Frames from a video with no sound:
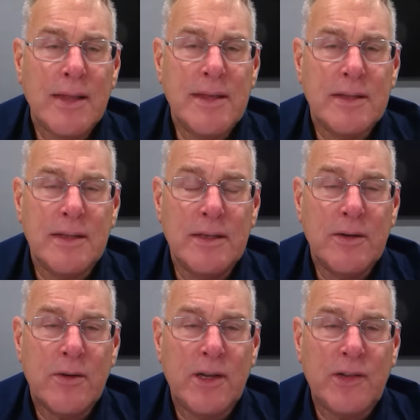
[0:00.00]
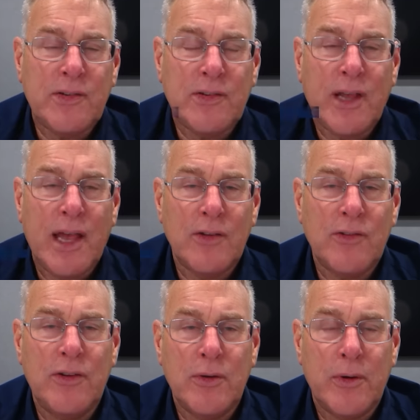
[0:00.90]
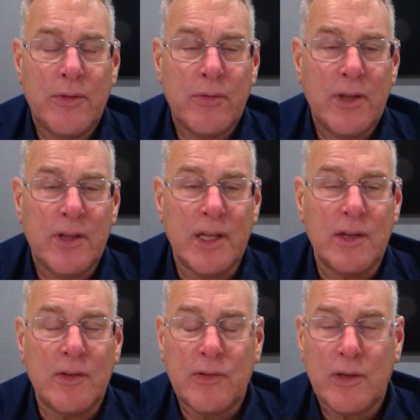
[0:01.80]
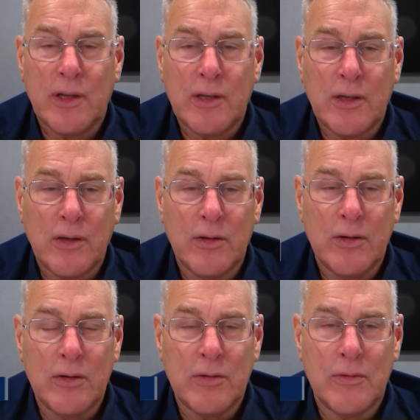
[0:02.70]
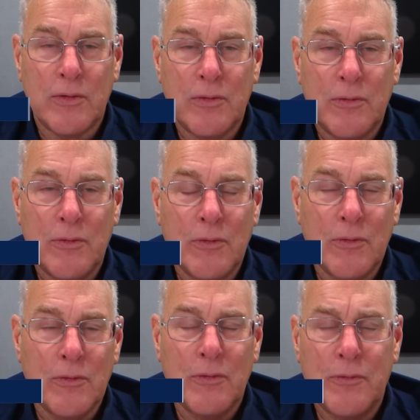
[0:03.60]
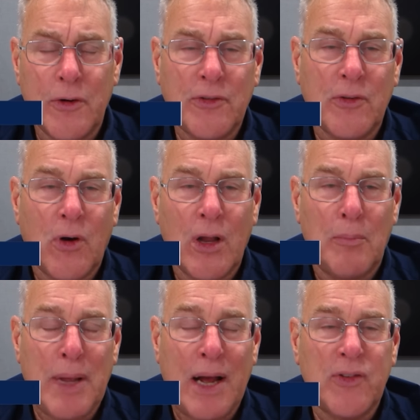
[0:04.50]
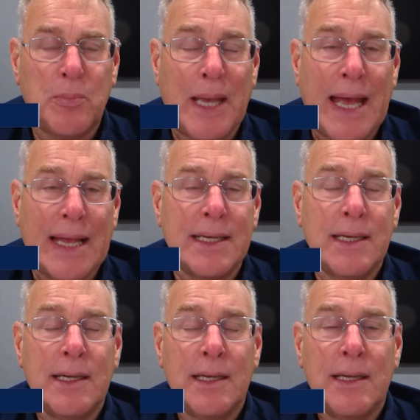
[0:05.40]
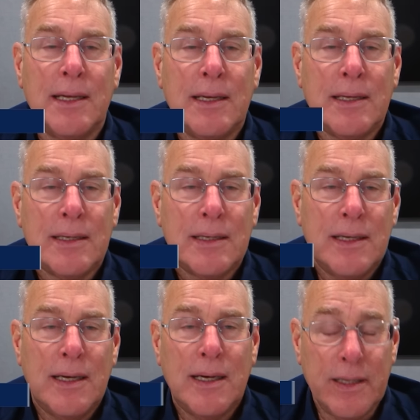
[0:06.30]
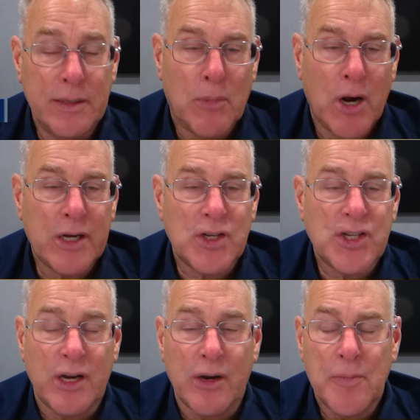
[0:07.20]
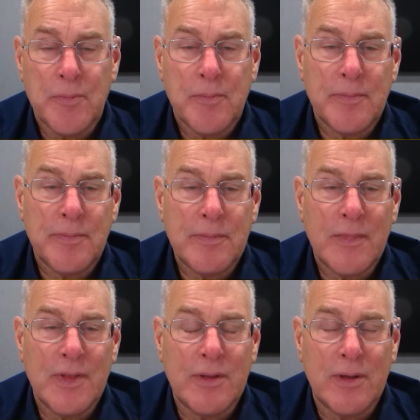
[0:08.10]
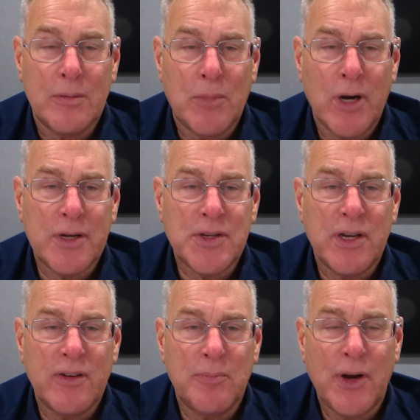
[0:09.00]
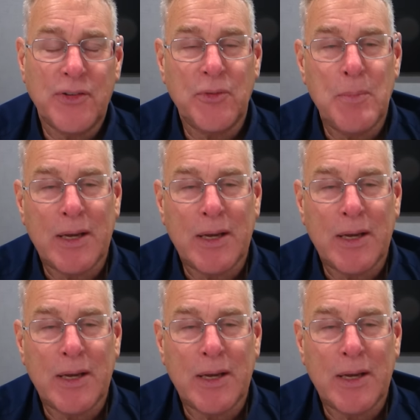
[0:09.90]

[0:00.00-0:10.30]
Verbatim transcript: I think the increase has to do with three things. Uh, first of all, a bounce back uh, in market share. The market share of precious